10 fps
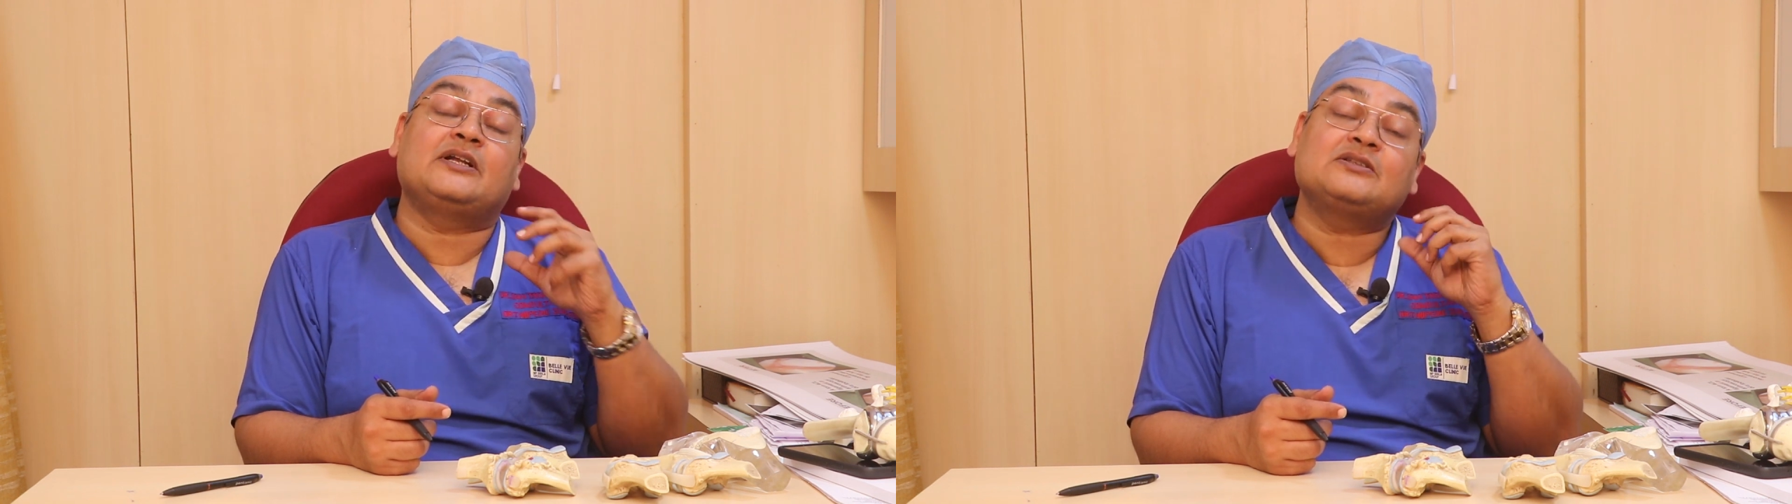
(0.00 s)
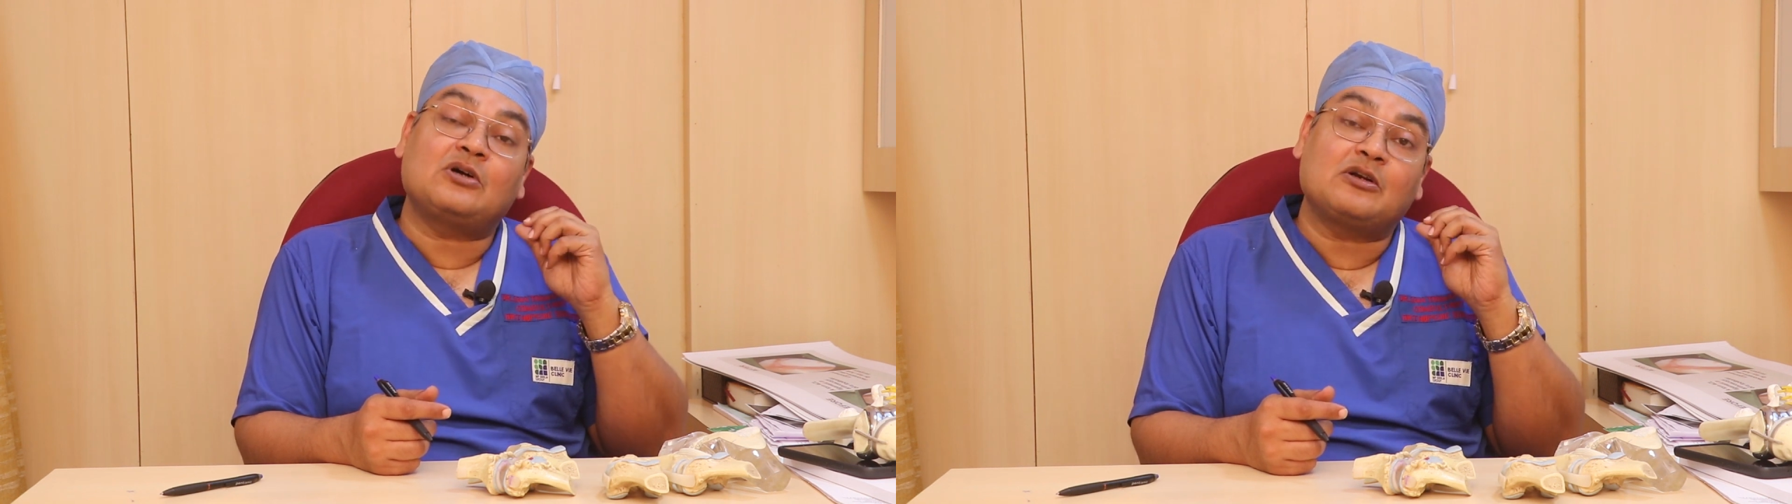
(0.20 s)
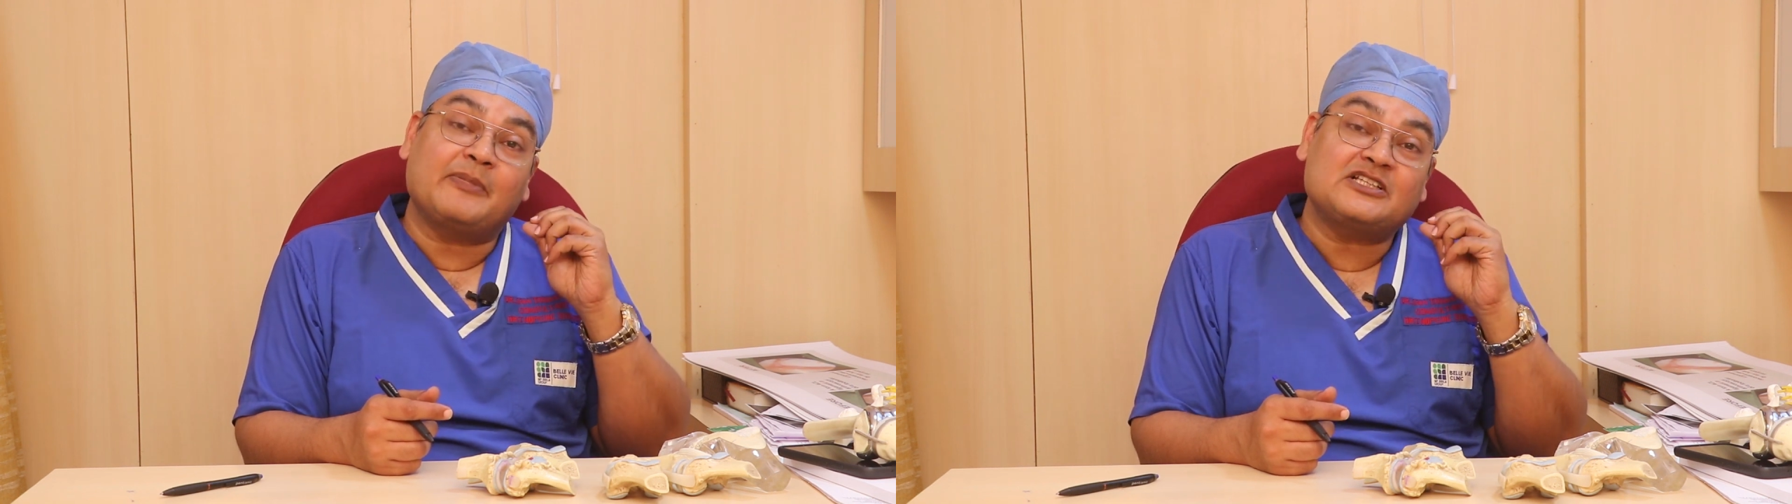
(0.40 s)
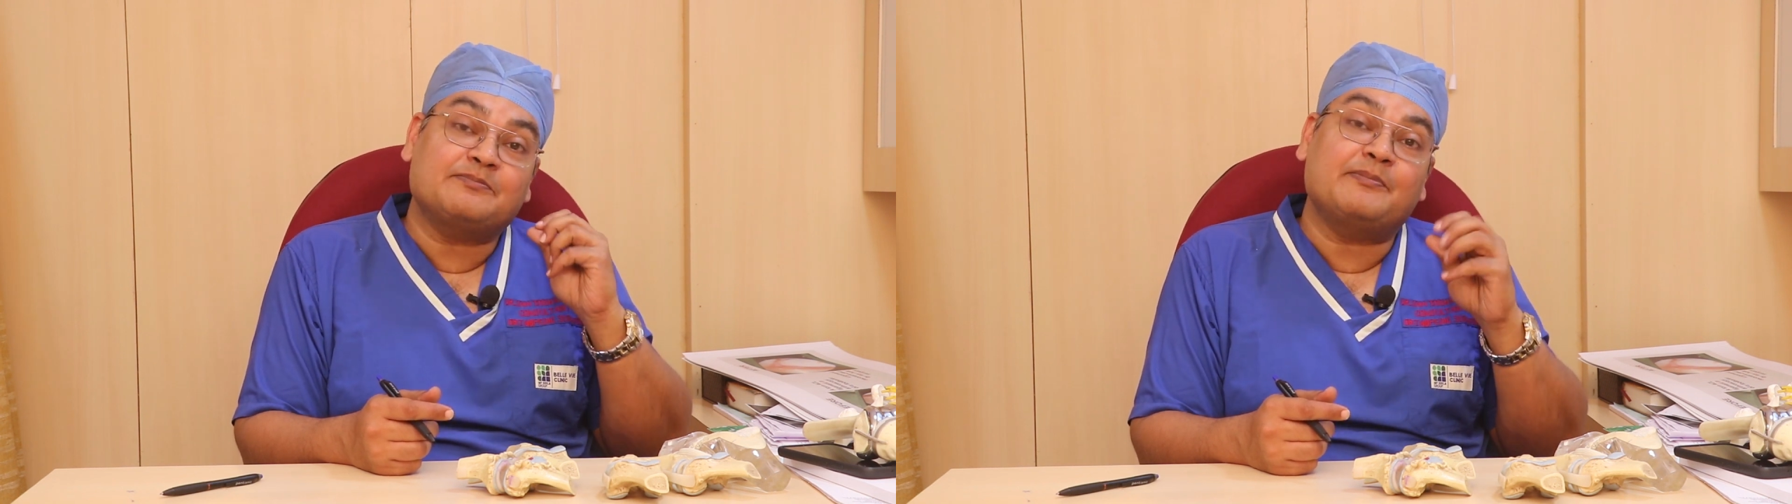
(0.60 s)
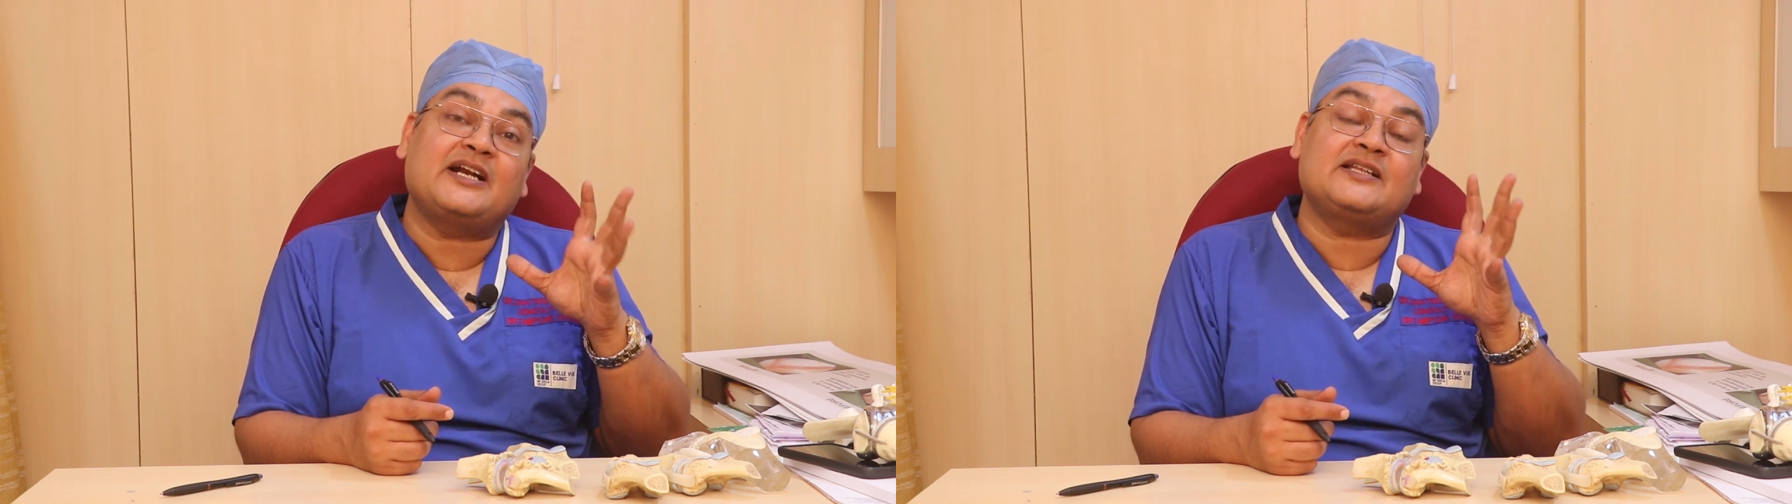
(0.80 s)
There is not much
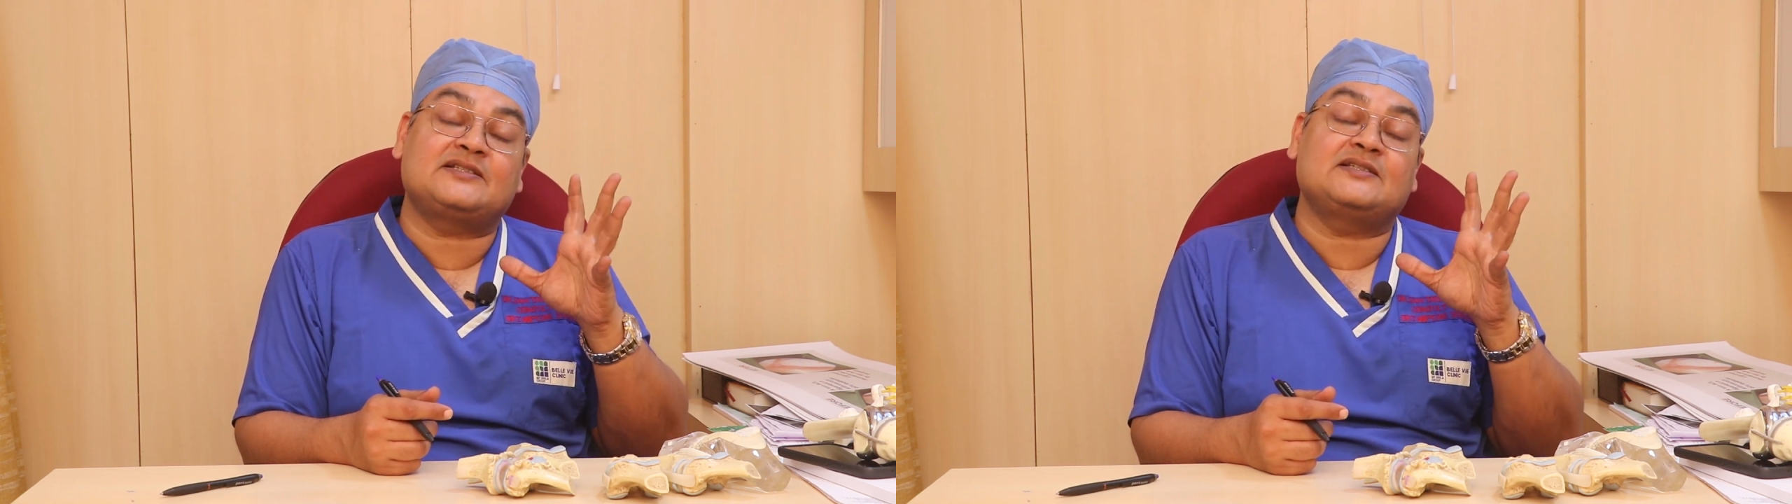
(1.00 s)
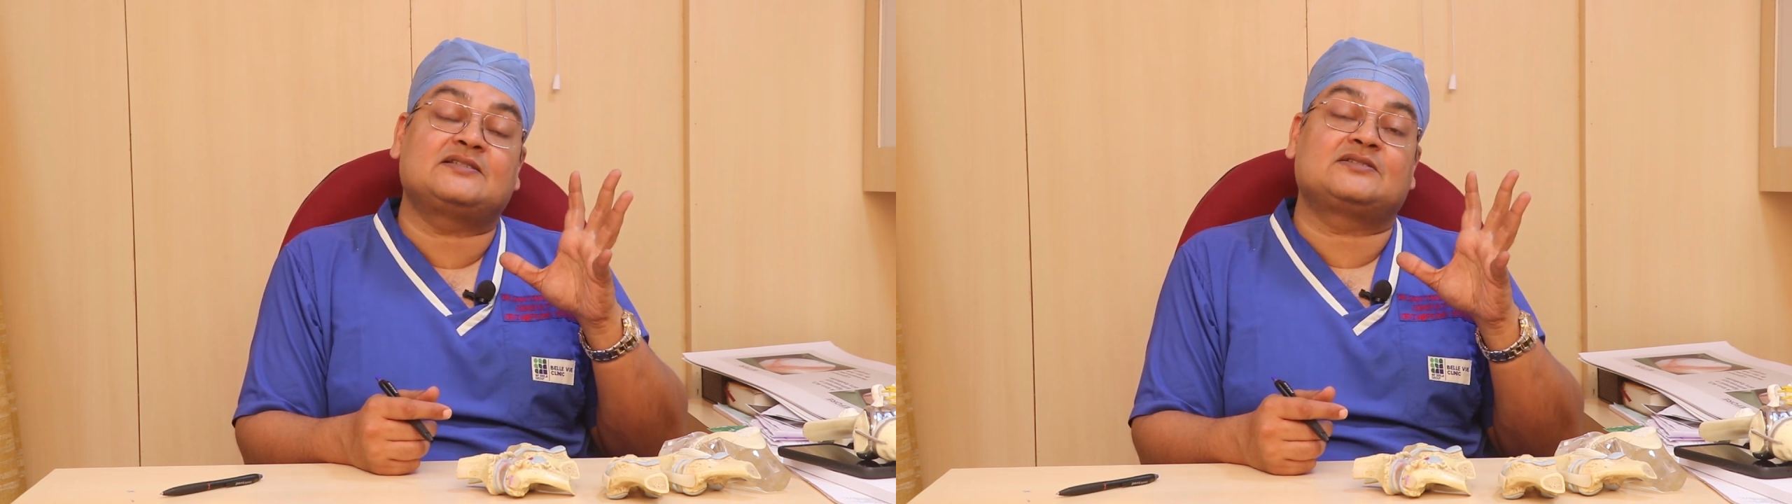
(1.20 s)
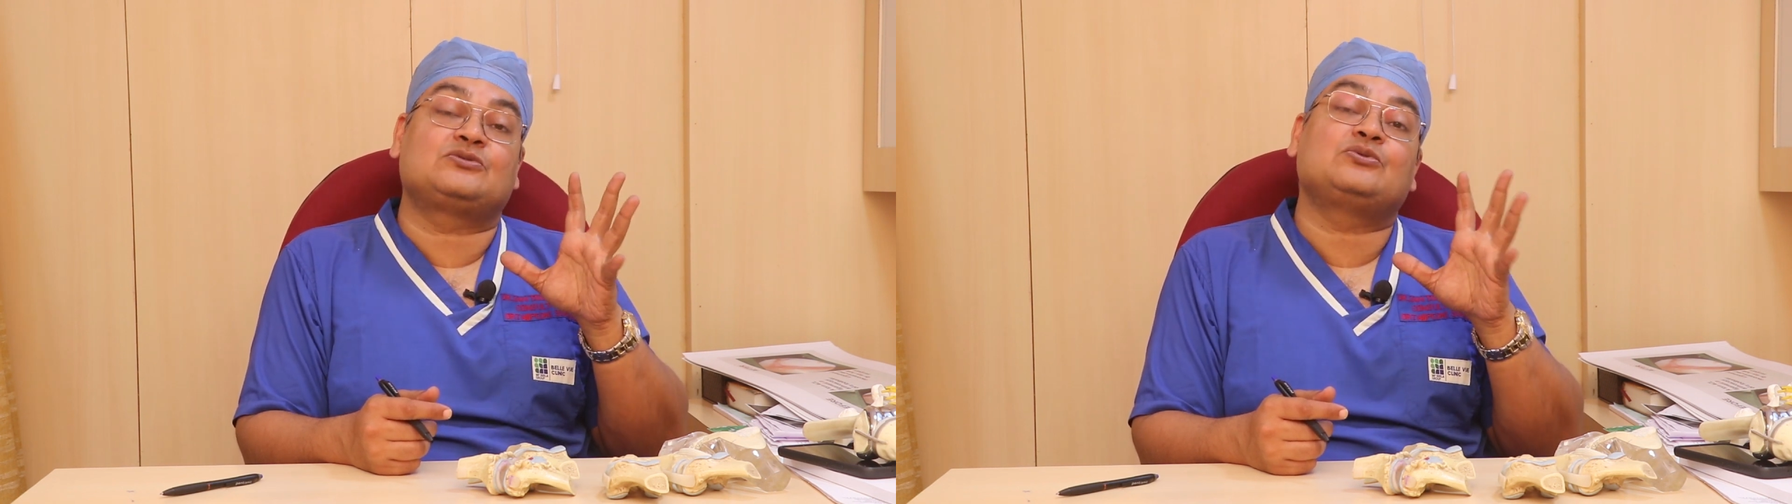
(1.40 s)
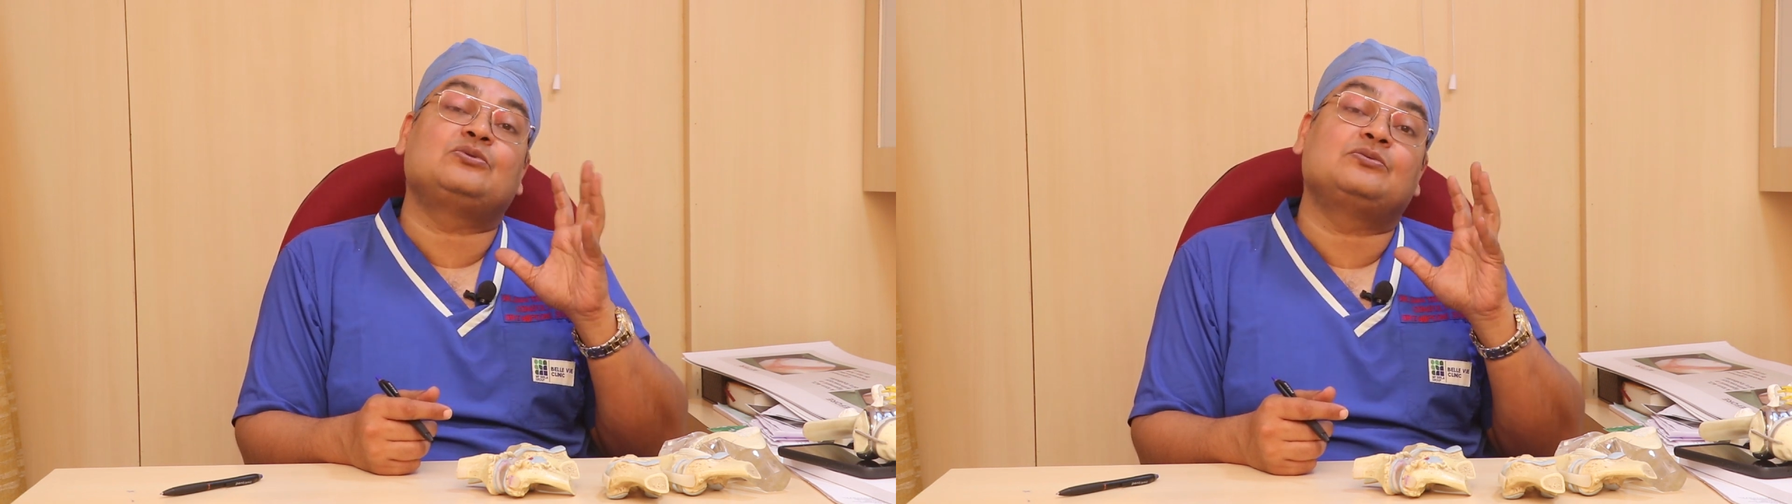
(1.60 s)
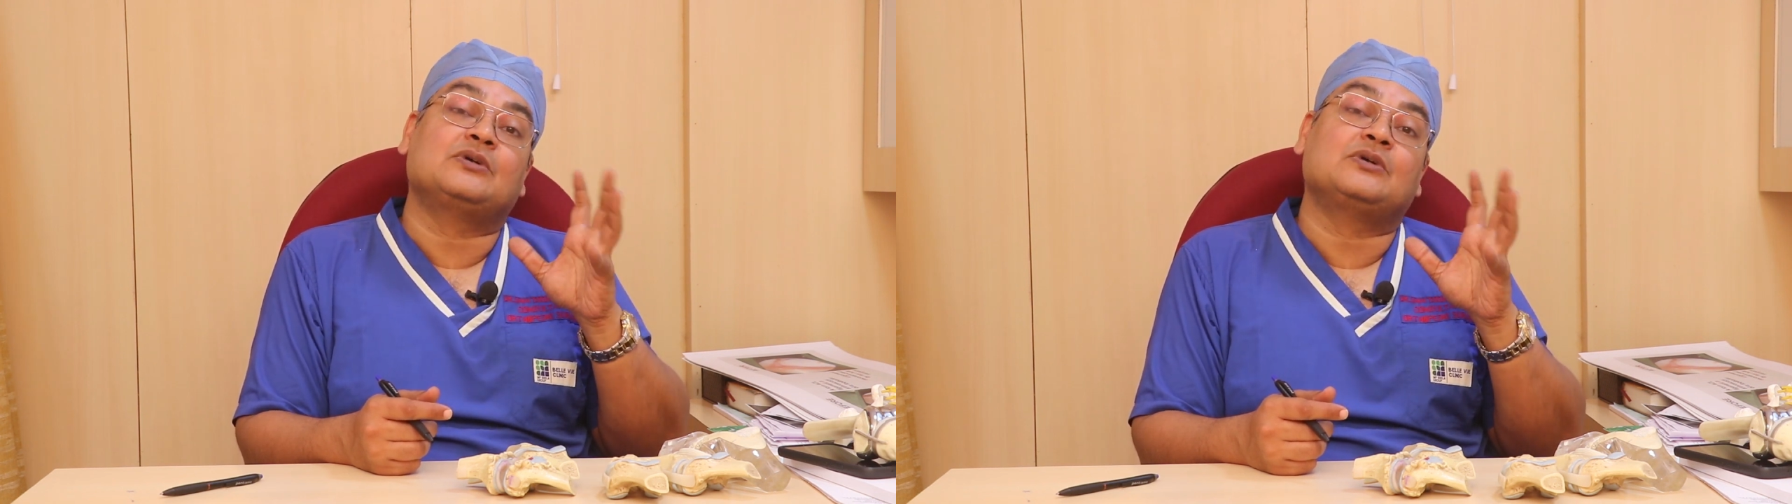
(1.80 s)
medicines to